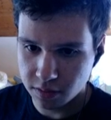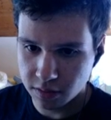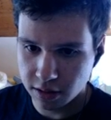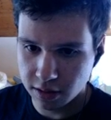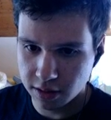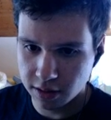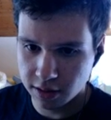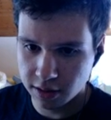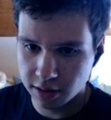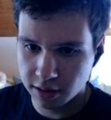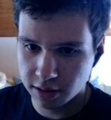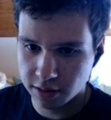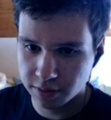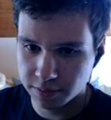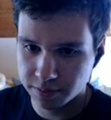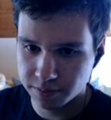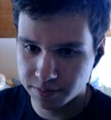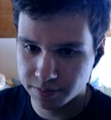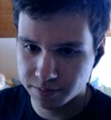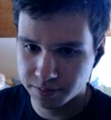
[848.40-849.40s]
in here.
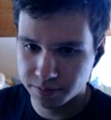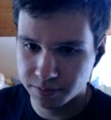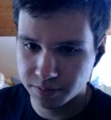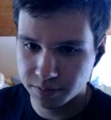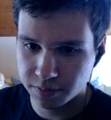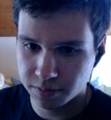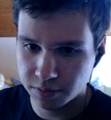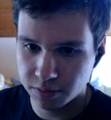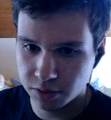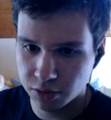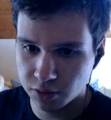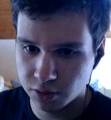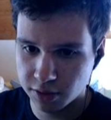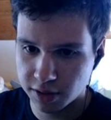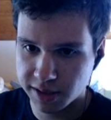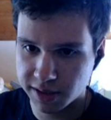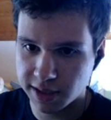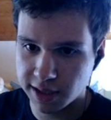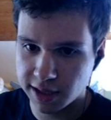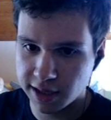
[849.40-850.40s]

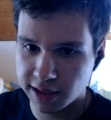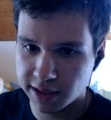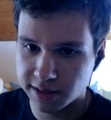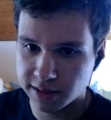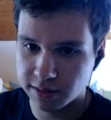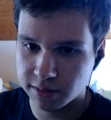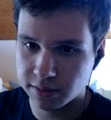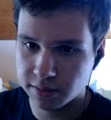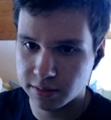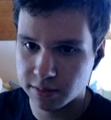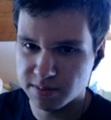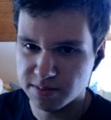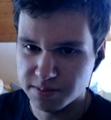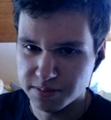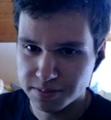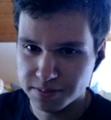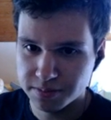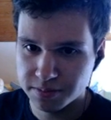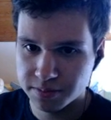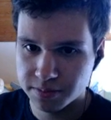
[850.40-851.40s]
Nucleus ass.
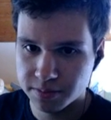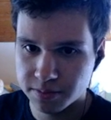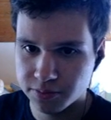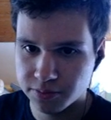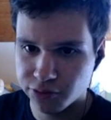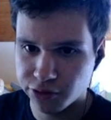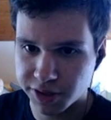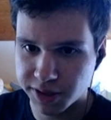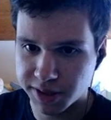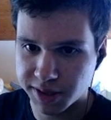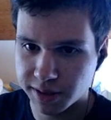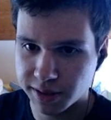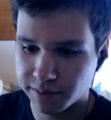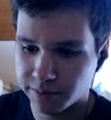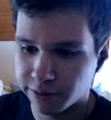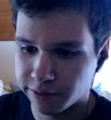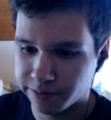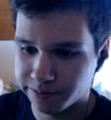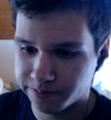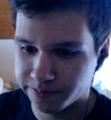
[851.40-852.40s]
Pretty
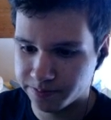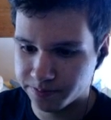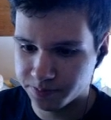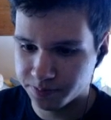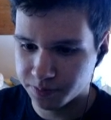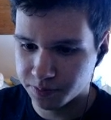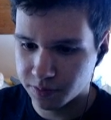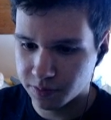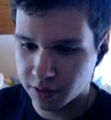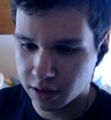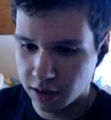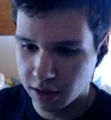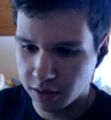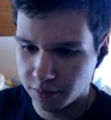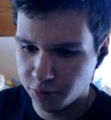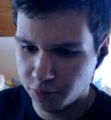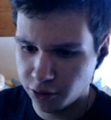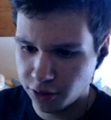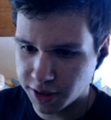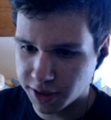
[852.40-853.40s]
simple.
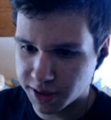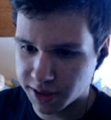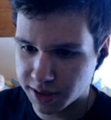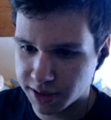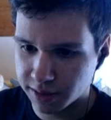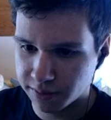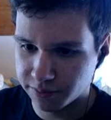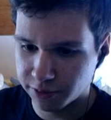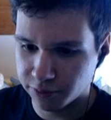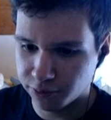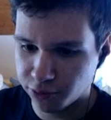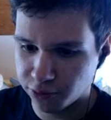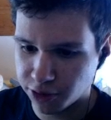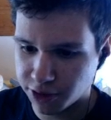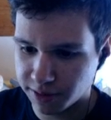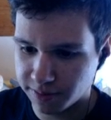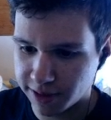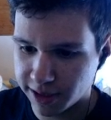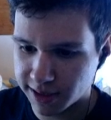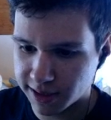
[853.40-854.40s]
Pretty simple,
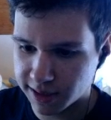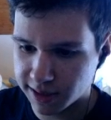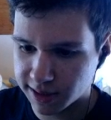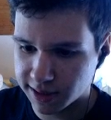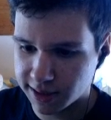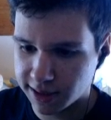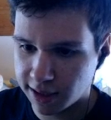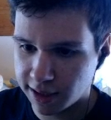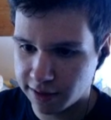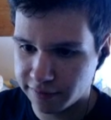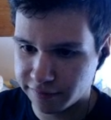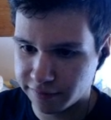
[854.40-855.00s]
pretty basic stuff.